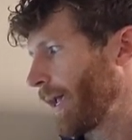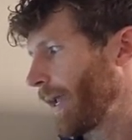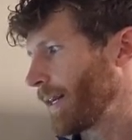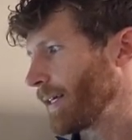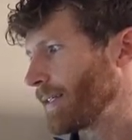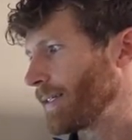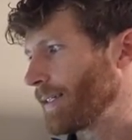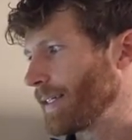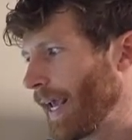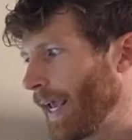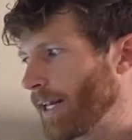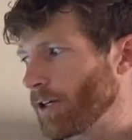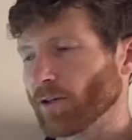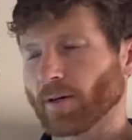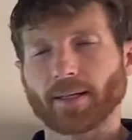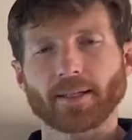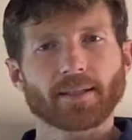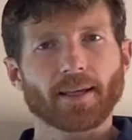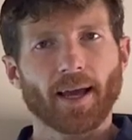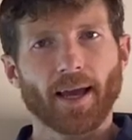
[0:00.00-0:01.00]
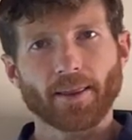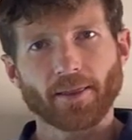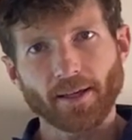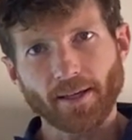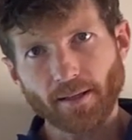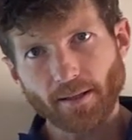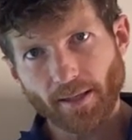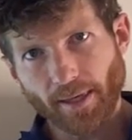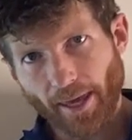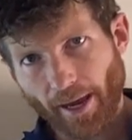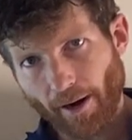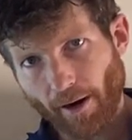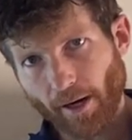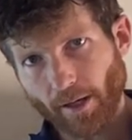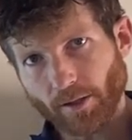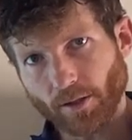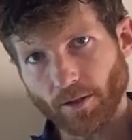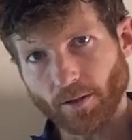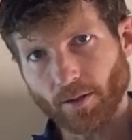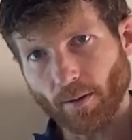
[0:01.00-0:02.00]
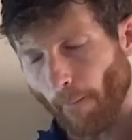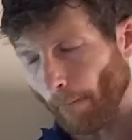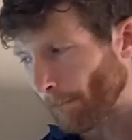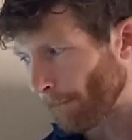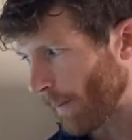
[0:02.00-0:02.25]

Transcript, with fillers: It is dangerous and the characters